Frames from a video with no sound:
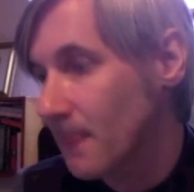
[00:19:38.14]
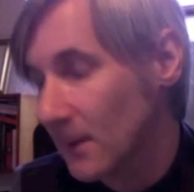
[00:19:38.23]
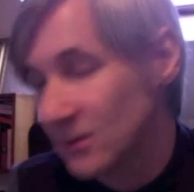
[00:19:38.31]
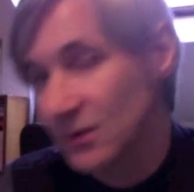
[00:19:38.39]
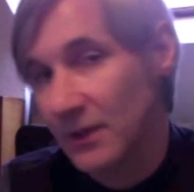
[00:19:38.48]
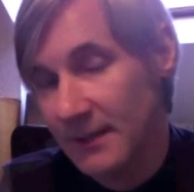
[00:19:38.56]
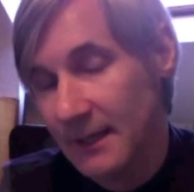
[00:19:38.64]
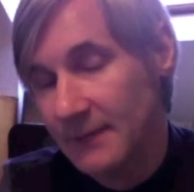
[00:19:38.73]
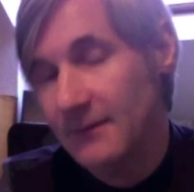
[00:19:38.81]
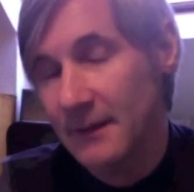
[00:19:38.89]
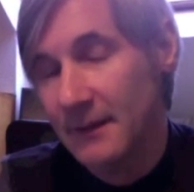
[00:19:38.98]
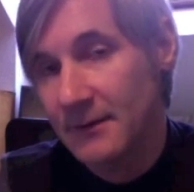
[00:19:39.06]

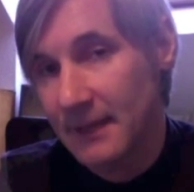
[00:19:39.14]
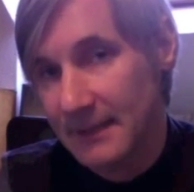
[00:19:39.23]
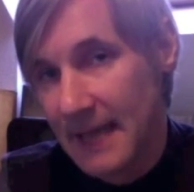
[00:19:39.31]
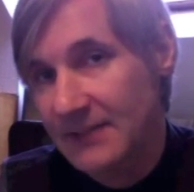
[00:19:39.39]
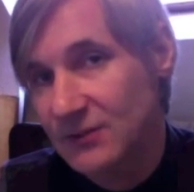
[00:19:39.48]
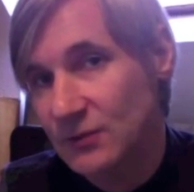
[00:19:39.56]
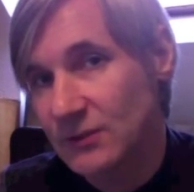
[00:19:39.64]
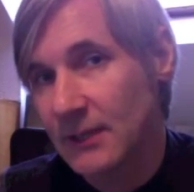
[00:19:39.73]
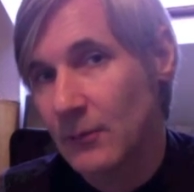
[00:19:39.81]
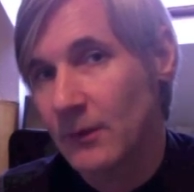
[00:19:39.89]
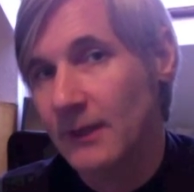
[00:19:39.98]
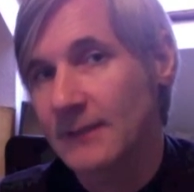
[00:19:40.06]
the internet and social
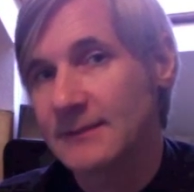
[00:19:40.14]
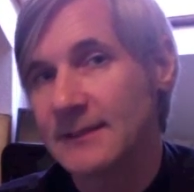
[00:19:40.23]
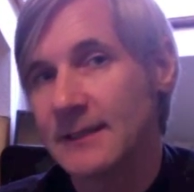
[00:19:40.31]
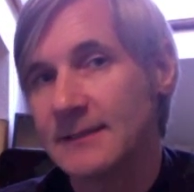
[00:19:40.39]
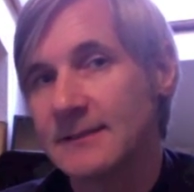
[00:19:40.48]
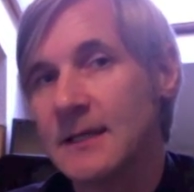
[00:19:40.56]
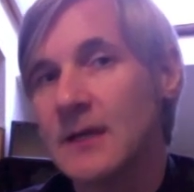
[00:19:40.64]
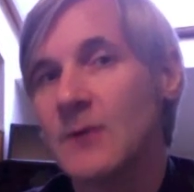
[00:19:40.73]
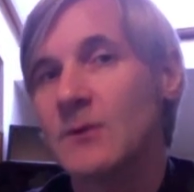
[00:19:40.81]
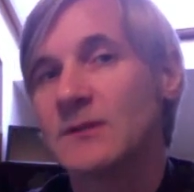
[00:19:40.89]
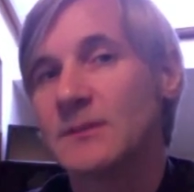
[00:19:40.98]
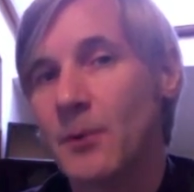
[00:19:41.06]
networking sites, whereas
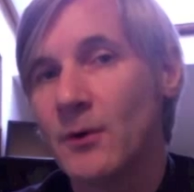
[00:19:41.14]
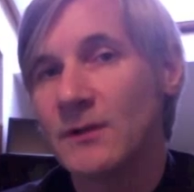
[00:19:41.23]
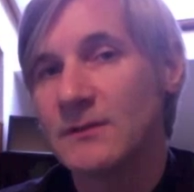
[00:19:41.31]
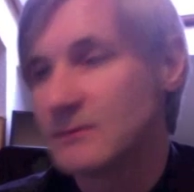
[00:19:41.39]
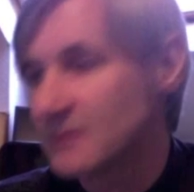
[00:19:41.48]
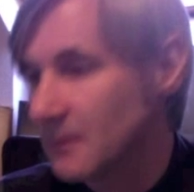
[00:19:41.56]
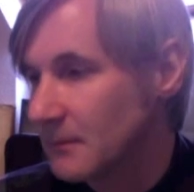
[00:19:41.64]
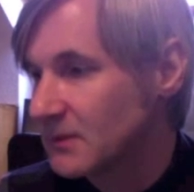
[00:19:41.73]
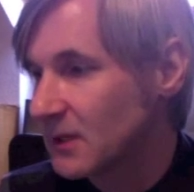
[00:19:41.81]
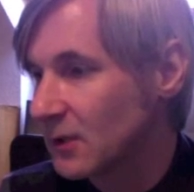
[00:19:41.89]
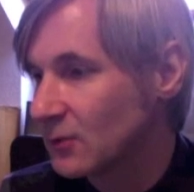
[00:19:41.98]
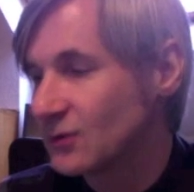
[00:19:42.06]
the boys, it was
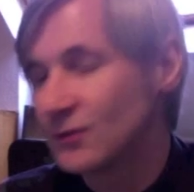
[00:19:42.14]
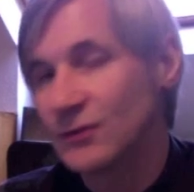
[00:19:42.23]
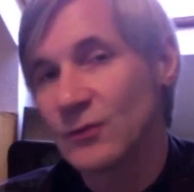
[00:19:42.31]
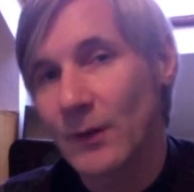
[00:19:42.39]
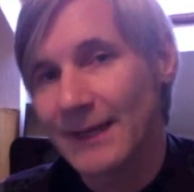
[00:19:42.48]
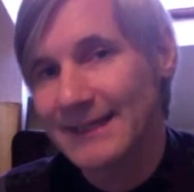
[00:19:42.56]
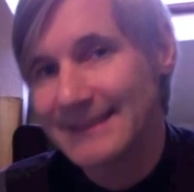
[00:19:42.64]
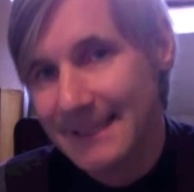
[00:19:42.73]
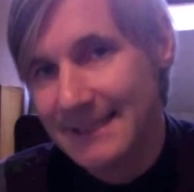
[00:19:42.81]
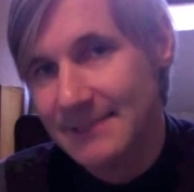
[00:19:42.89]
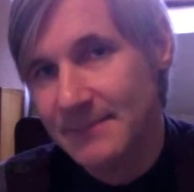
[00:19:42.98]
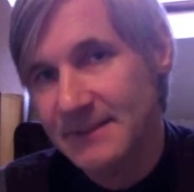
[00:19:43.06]
closer to
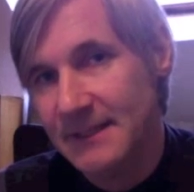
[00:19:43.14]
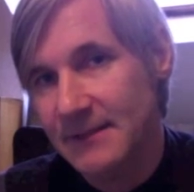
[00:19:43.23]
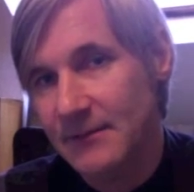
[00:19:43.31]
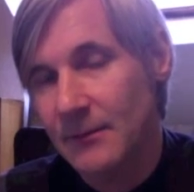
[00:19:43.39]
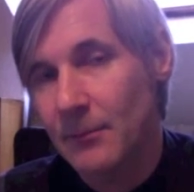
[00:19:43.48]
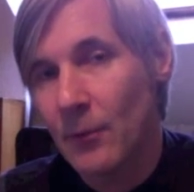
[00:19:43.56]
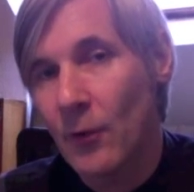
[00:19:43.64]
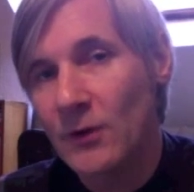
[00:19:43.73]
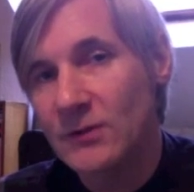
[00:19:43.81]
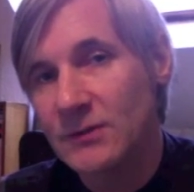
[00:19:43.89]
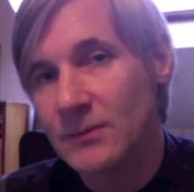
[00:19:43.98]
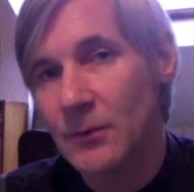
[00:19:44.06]
26% of the boys
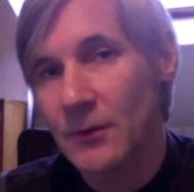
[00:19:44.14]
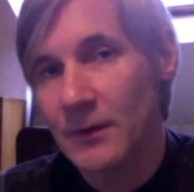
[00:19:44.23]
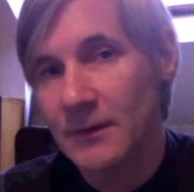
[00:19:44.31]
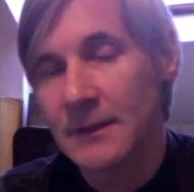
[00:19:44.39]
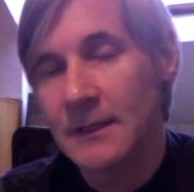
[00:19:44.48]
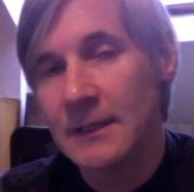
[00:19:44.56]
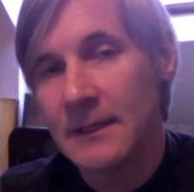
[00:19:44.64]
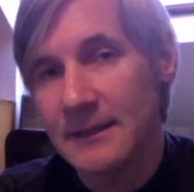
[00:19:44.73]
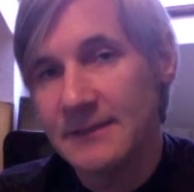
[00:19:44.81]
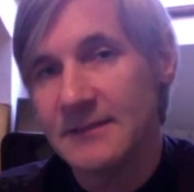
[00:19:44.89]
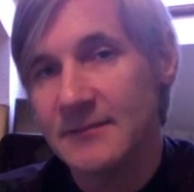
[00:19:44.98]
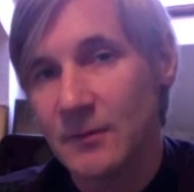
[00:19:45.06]
reported these
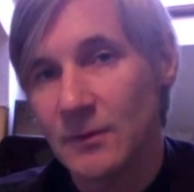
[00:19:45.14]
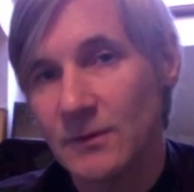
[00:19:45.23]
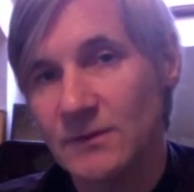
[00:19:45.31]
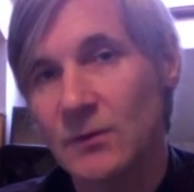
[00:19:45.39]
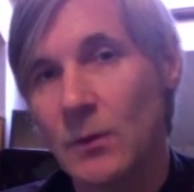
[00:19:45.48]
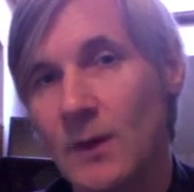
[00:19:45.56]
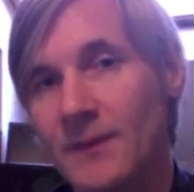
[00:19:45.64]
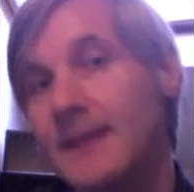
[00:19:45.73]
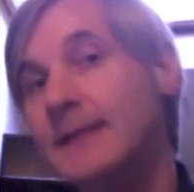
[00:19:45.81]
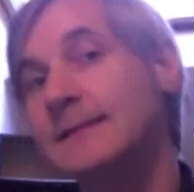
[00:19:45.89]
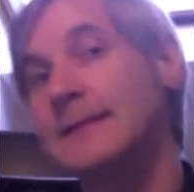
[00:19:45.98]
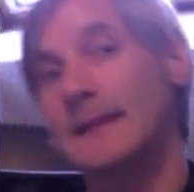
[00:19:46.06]
influences. So what these
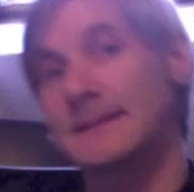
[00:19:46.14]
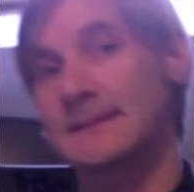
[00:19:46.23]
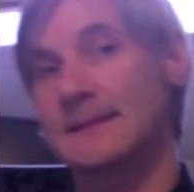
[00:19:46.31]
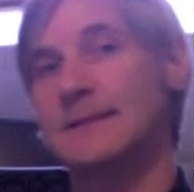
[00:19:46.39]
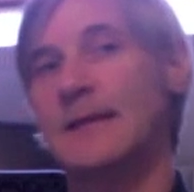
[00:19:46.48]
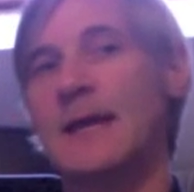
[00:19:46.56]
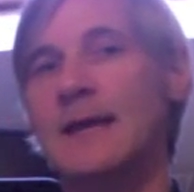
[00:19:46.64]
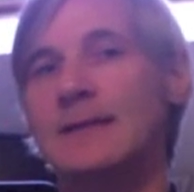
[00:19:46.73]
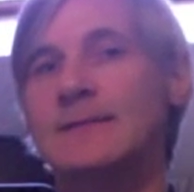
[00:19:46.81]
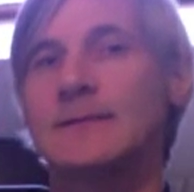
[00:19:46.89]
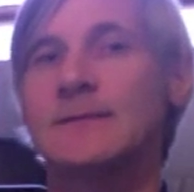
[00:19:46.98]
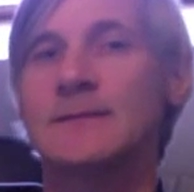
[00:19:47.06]
data suggest
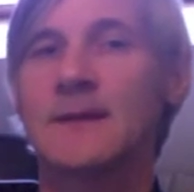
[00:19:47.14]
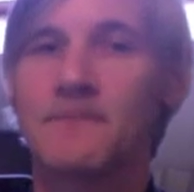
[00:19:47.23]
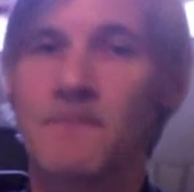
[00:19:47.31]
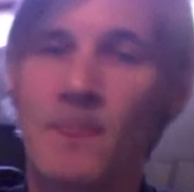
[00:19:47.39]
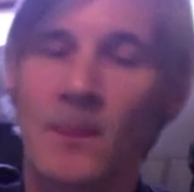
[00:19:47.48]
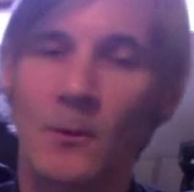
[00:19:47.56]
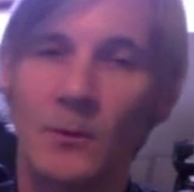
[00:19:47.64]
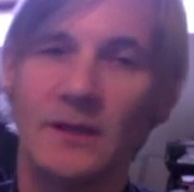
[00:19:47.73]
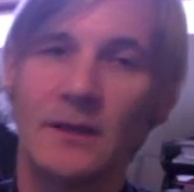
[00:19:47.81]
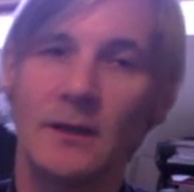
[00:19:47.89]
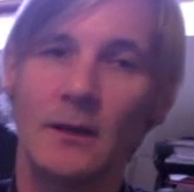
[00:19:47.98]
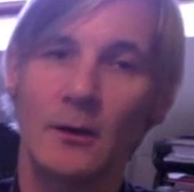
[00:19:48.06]
is that we
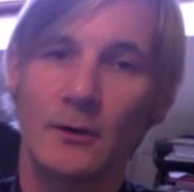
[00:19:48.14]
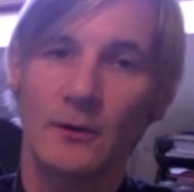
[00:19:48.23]
need to look,